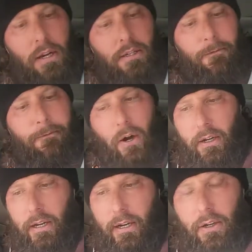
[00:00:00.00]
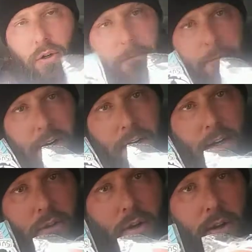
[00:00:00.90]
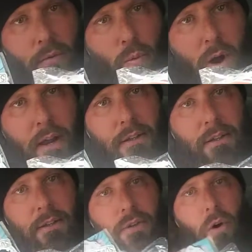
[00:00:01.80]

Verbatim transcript: kinds of funky graffiti looking ones.